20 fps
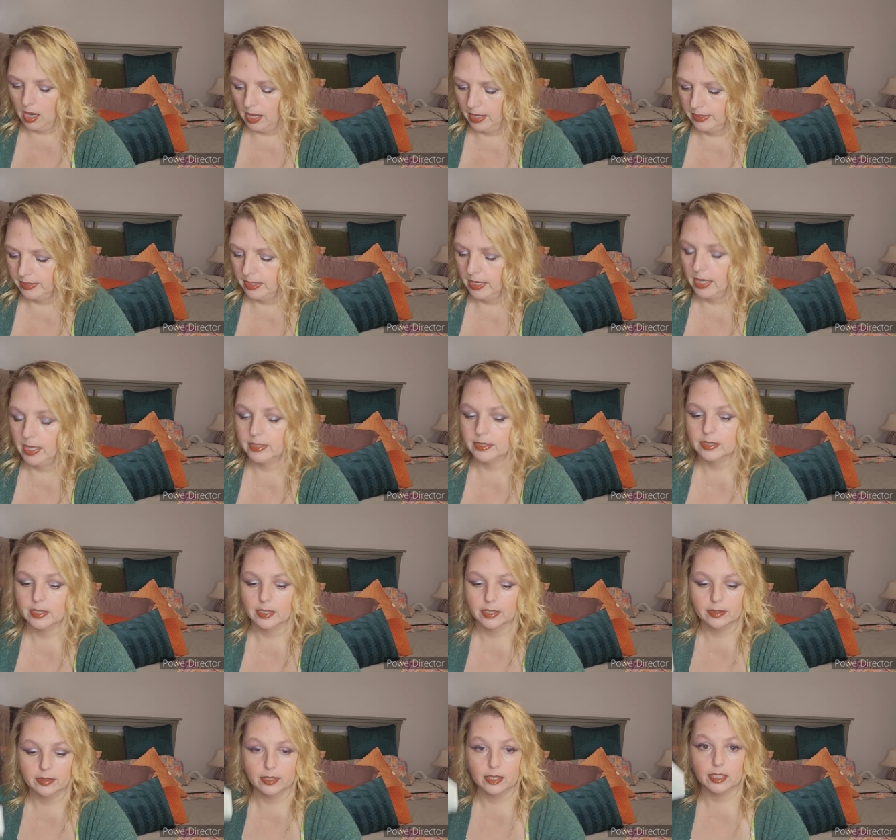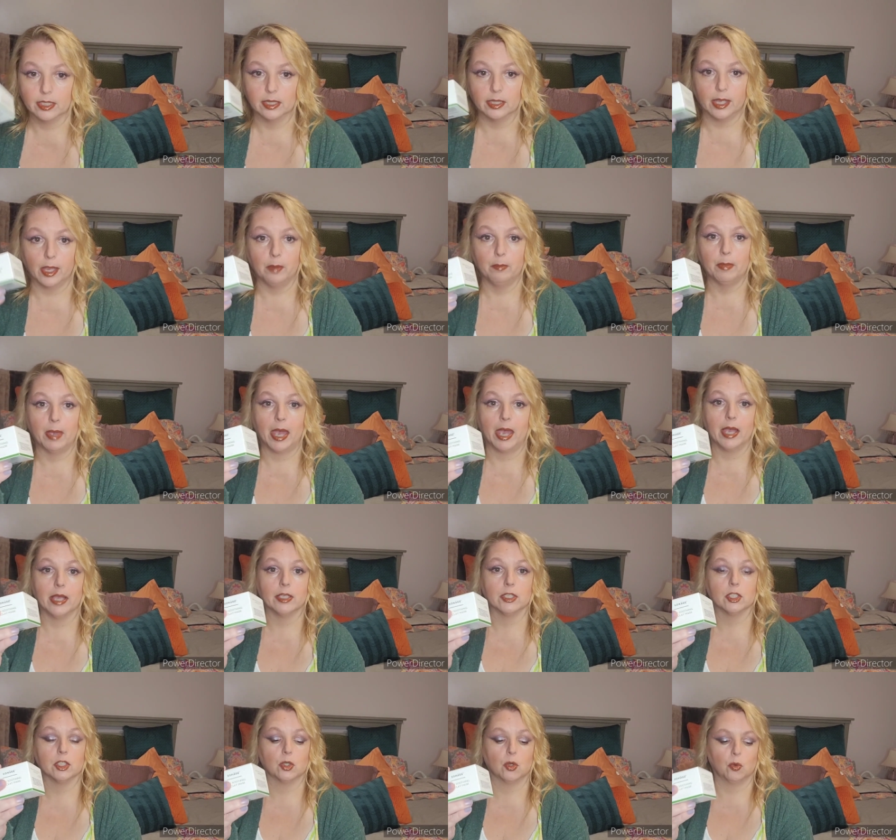I got the clay
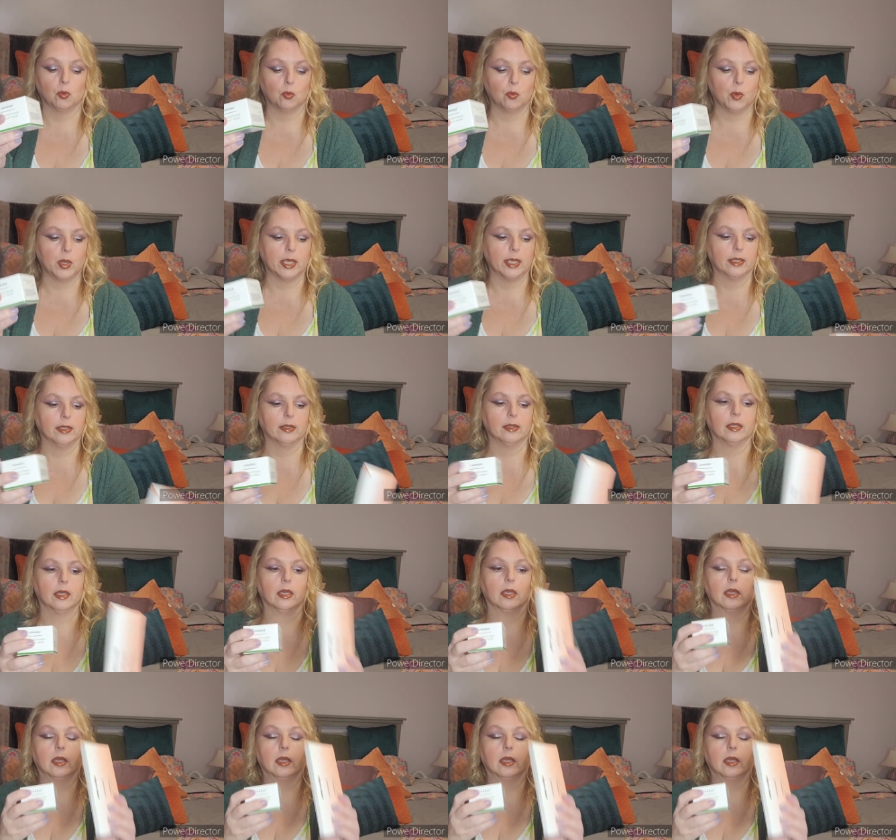mask with